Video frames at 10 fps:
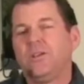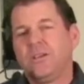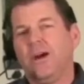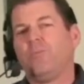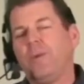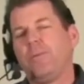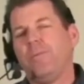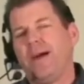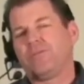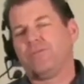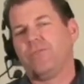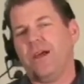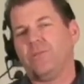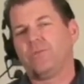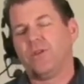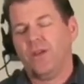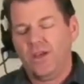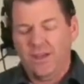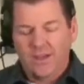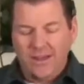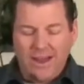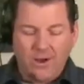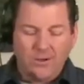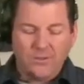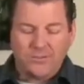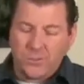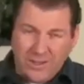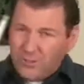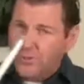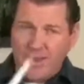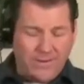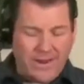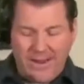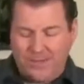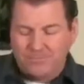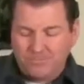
to help people master flams. Now, so let's do that right now.